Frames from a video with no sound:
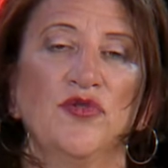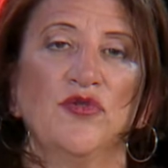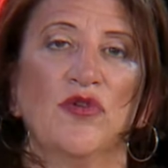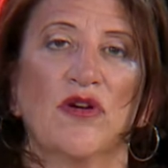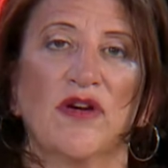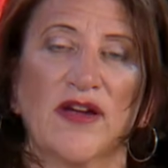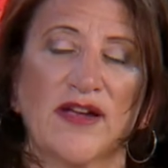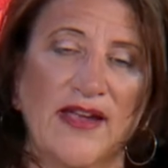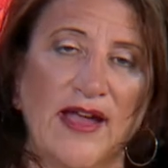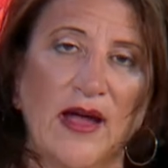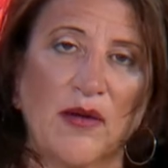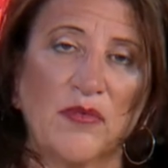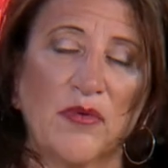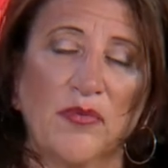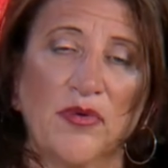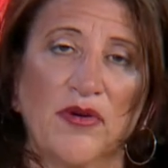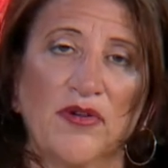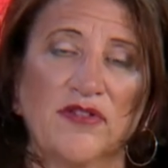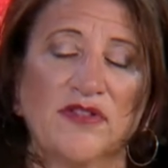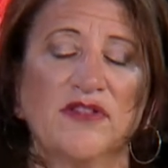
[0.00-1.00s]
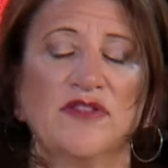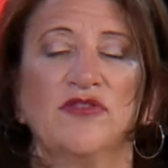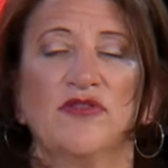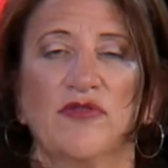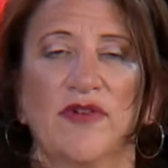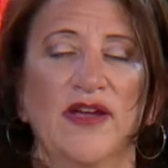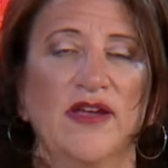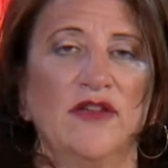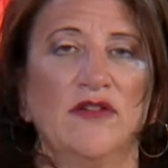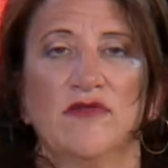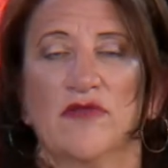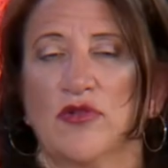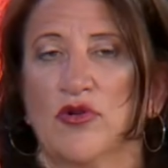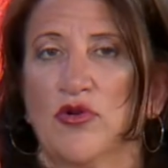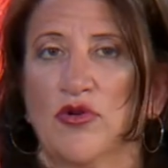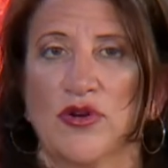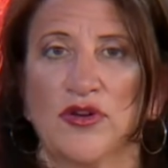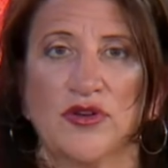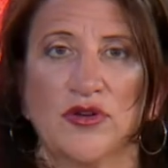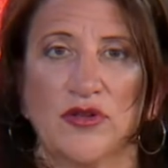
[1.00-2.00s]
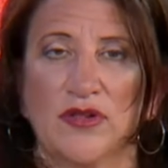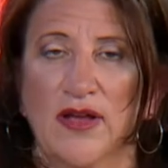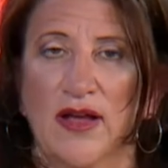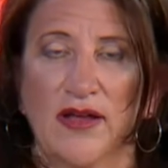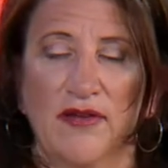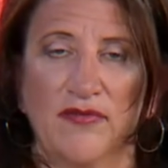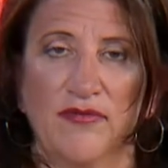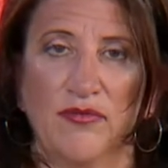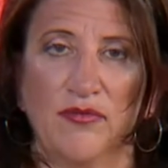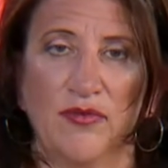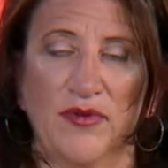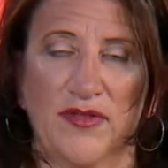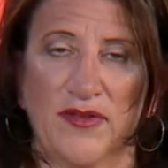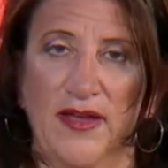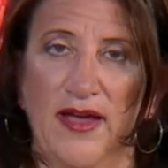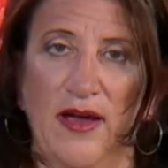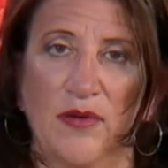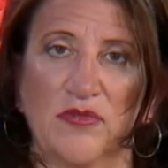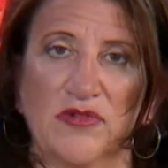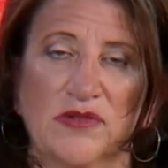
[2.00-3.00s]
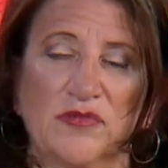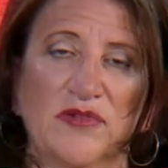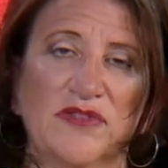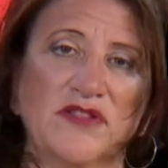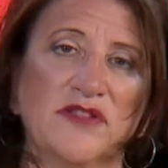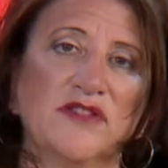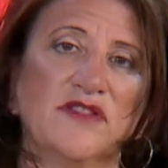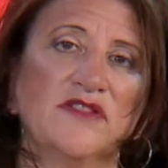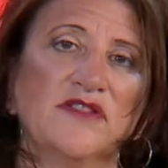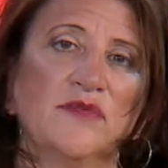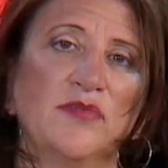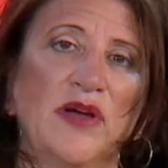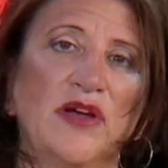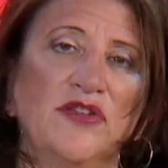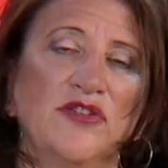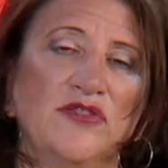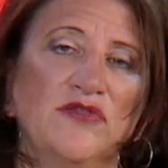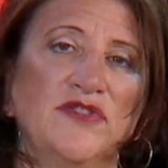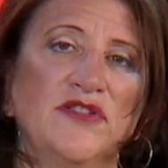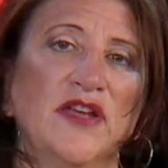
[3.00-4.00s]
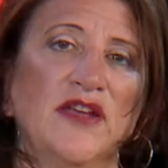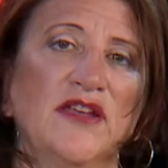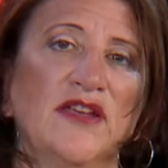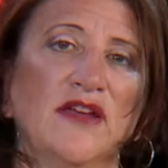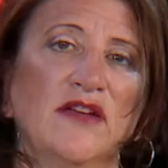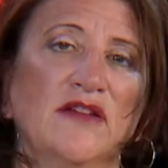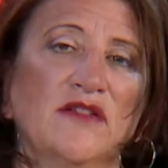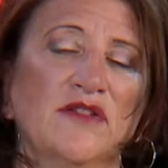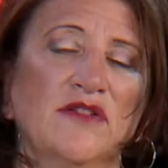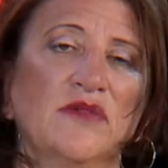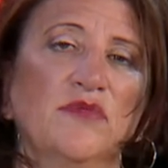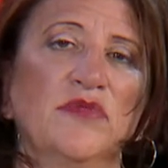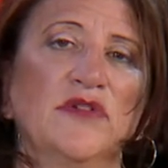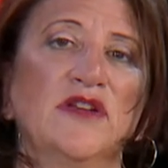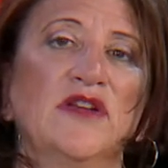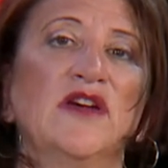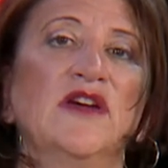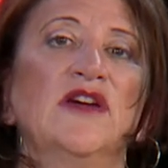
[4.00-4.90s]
are a camera person, great, you record your life with cameras, but this is about you taking a little bit